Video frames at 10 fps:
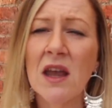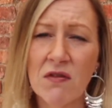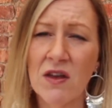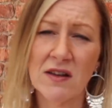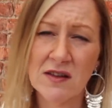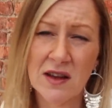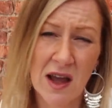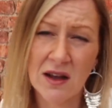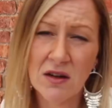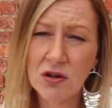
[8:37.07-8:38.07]
if that's the
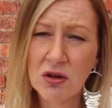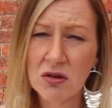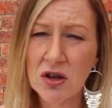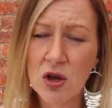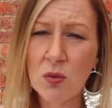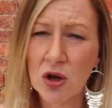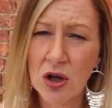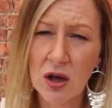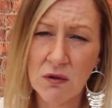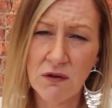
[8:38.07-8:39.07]
kind of look that you want
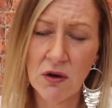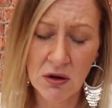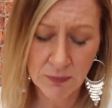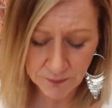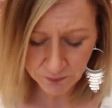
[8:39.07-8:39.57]
to go for.